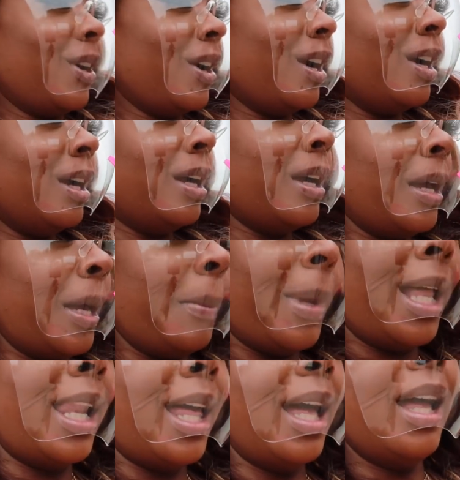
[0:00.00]
care. Am
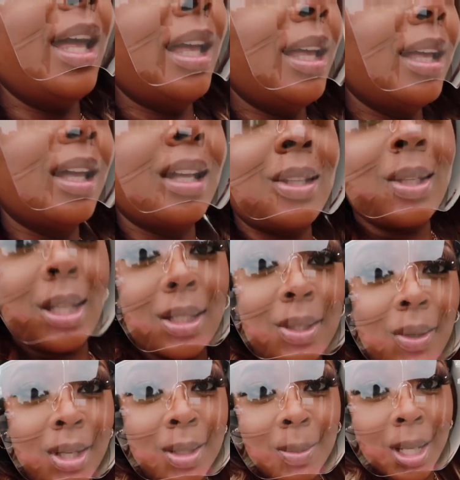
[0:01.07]
I lying? I tried to
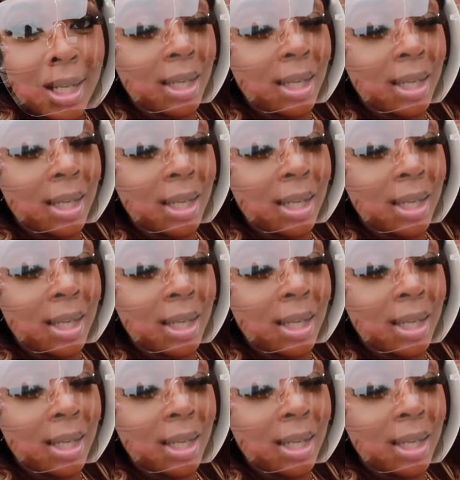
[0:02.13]
scratch my